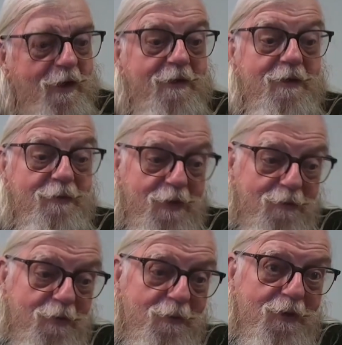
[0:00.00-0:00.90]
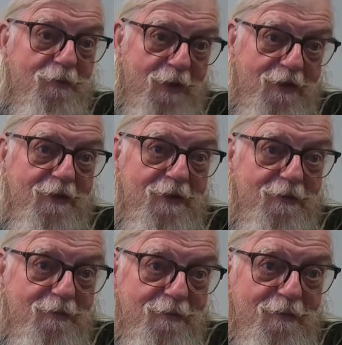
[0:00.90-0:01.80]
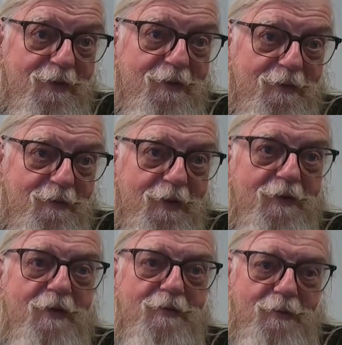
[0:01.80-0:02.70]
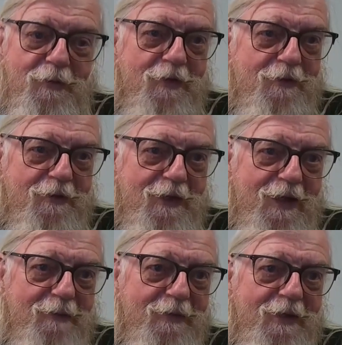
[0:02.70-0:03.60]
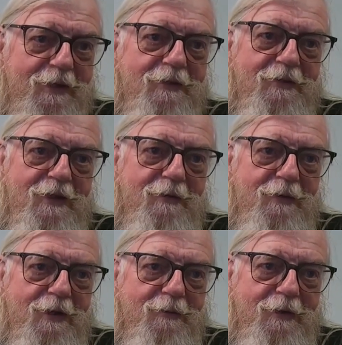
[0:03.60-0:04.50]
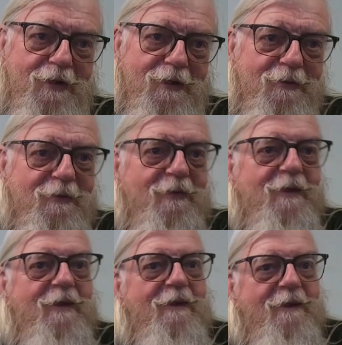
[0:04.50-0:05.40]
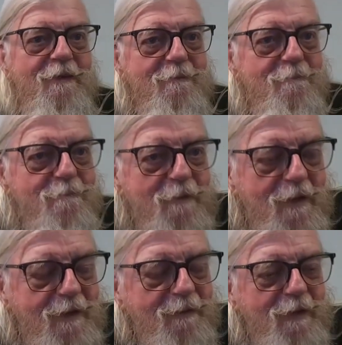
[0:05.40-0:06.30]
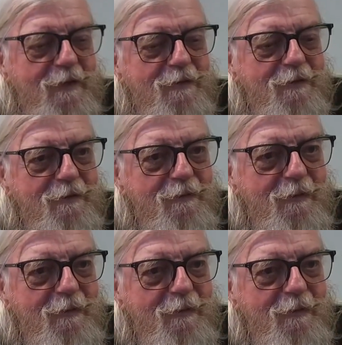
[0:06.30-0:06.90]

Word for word: I did drink too much back then. Yeah. But that's the military habit. They teach you that right away. Yeah, yeah, yeah. yeah that's.